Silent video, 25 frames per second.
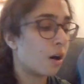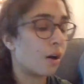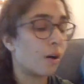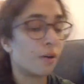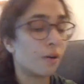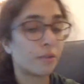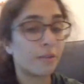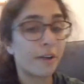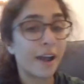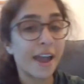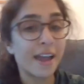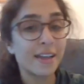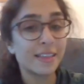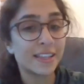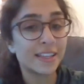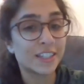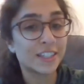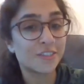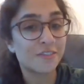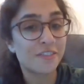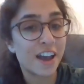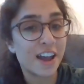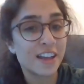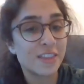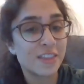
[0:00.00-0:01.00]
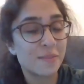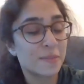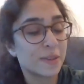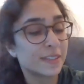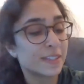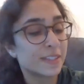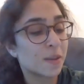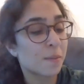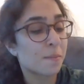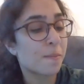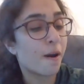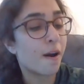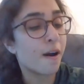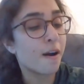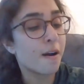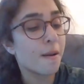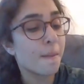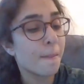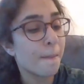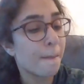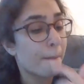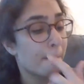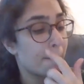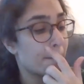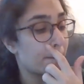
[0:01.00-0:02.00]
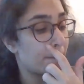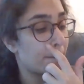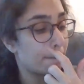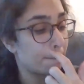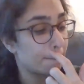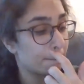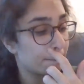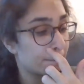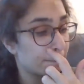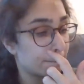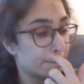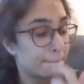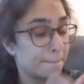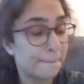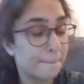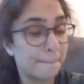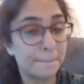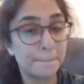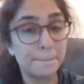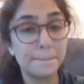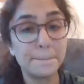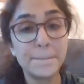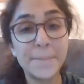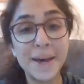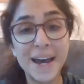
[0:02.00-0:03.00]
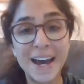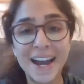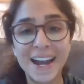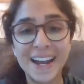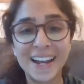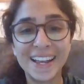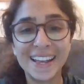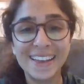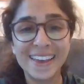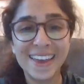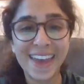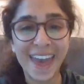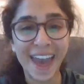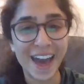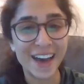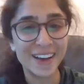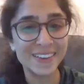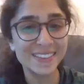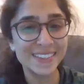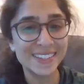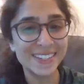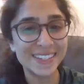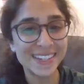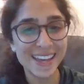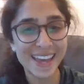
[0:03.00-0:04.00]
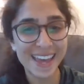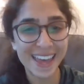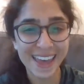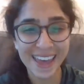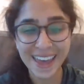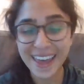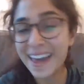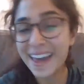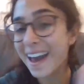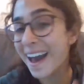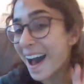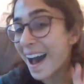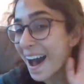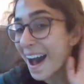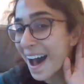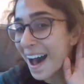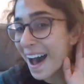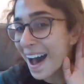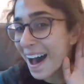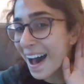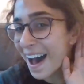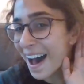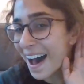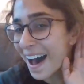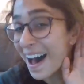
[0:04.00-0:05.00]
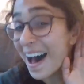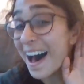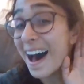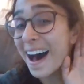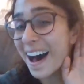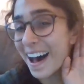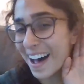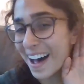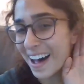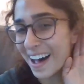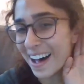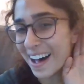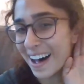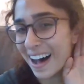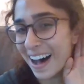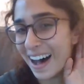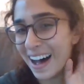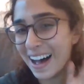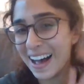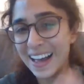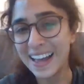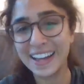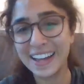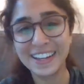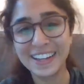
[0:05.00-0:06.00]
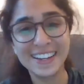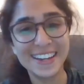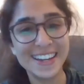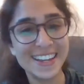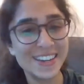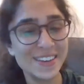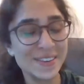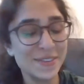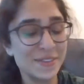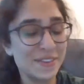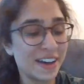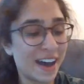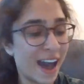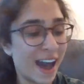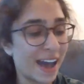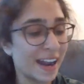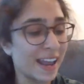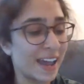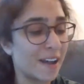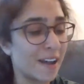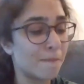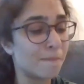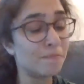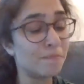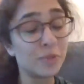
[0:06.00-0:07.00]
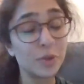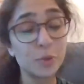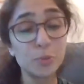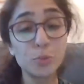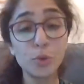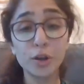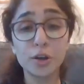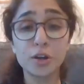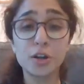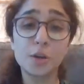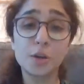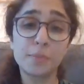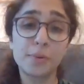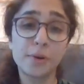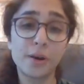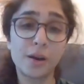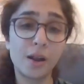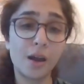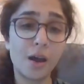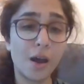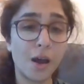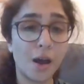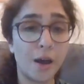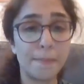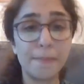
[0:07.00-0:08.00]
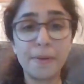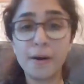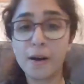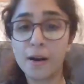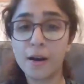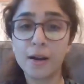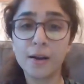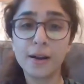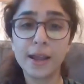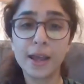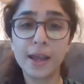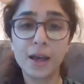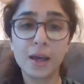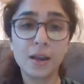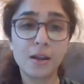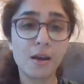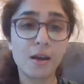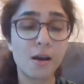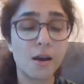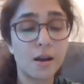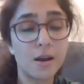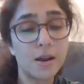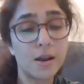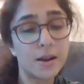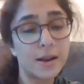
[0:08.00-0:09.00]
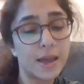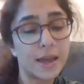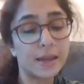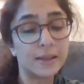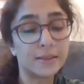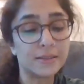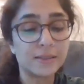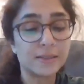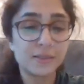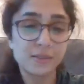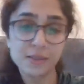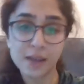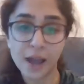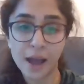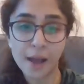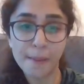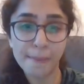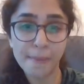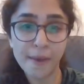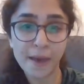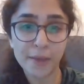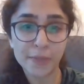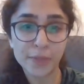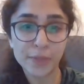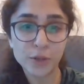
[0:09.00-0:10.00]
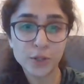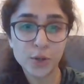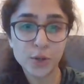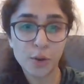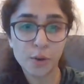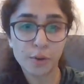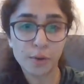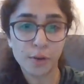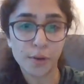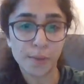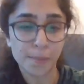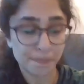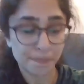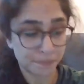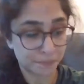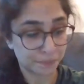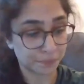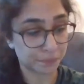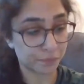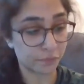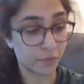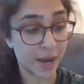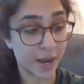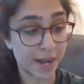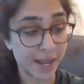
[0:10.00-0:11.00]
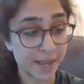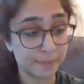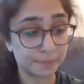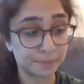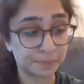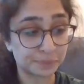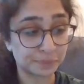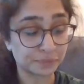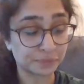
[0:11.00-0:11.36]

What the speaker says: All right, let's find the missing part by counting on. You got it. We're going to put a part in our heart and stop at the total. Ready?